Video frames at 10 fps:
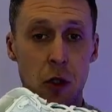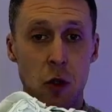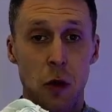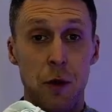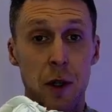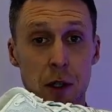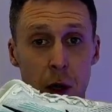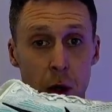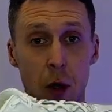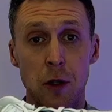So there is a
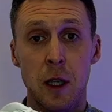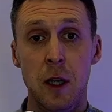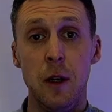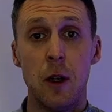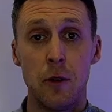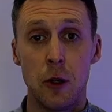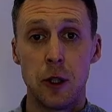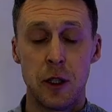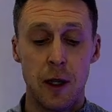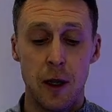lot of
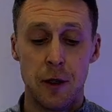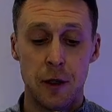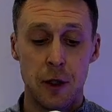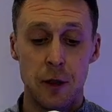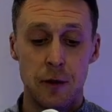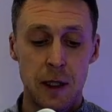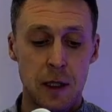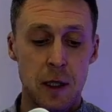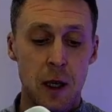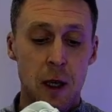cushioning under your feet.